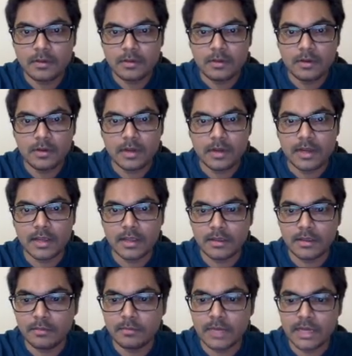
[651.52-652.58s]
high
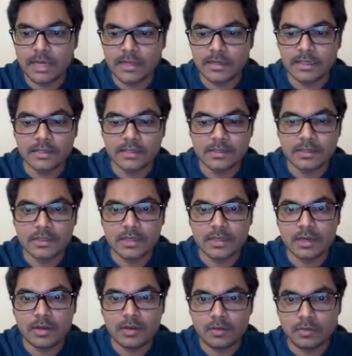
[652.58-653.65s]
minus
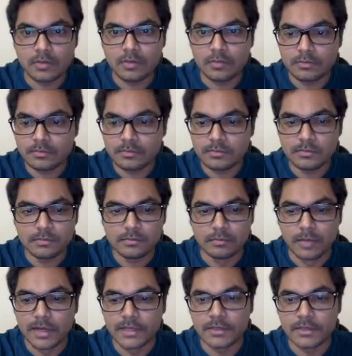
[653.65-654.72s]
low
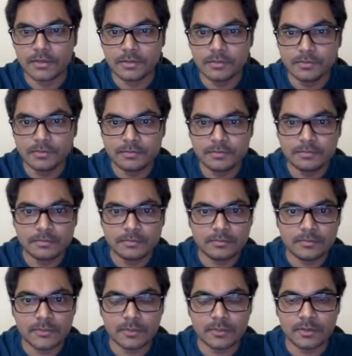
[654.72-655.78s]
by 2.
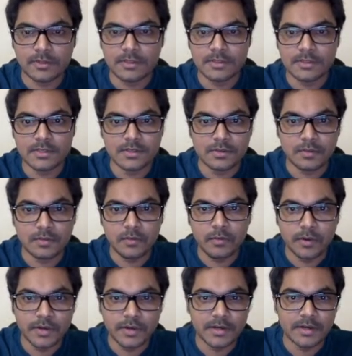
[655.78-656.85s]
Okay, this is to
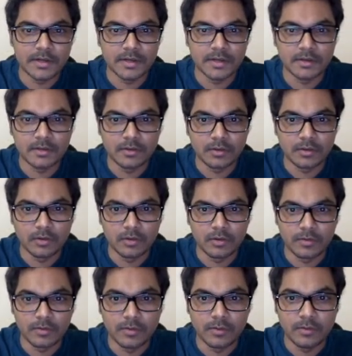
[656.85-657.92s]
avoid
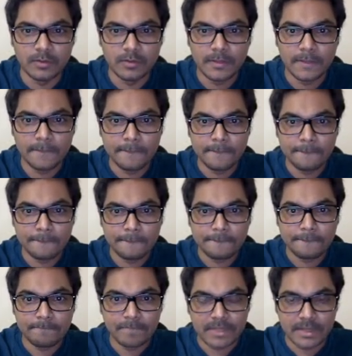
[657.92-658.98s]
overflow.
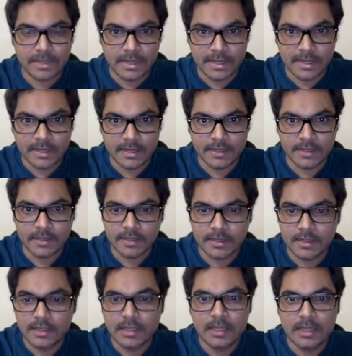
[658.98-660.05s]
And
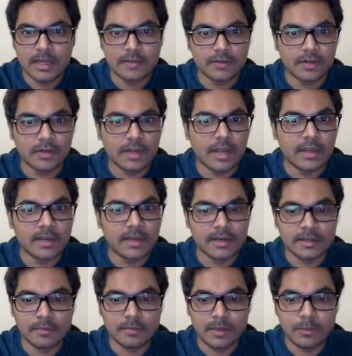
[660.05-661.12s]
after
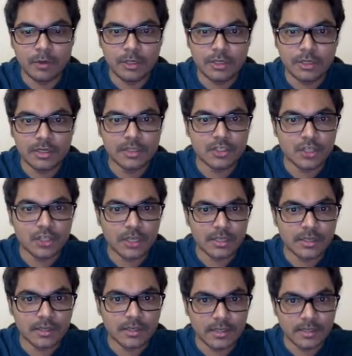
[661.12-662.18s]
calculating mid pointer, I'll check
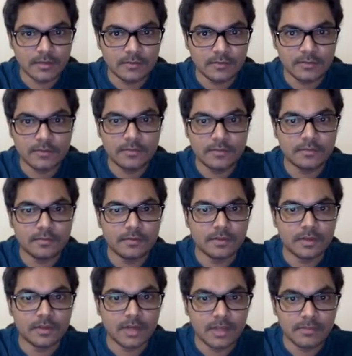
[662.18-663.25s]
if the
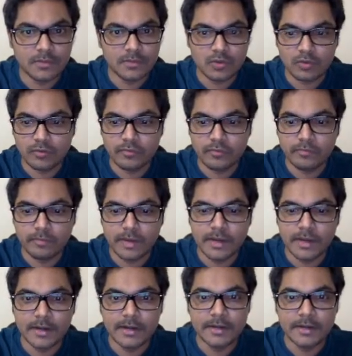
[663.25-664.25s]
nums of mid,